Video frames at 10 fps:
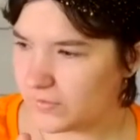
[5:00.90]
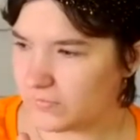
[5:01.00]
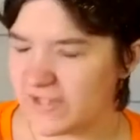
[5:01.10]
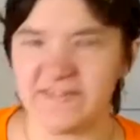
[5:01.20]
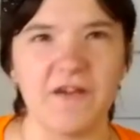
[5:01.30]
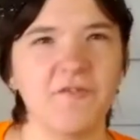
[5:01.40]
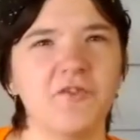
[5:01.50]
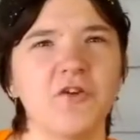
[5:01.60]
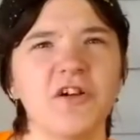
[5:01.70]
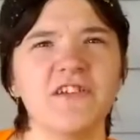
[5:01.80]
like devil
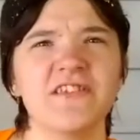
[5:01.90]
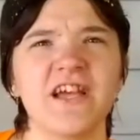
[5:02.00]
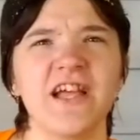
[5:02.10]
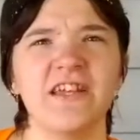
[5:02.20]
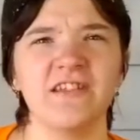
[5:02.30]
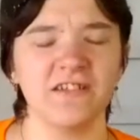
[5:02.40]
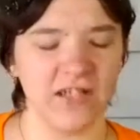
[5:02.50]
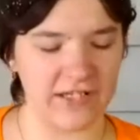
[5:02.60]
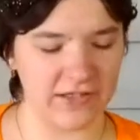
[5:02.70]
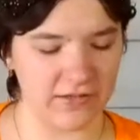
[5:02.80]
dogs, kind of.
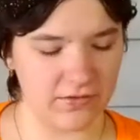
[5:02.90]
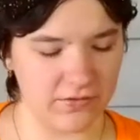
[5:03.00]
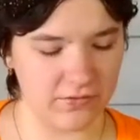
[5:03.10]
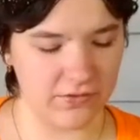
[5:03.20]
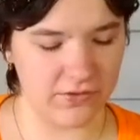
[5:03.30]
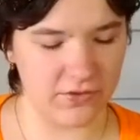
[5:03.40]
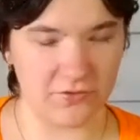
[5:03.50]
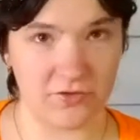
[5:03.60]
Like, you know, the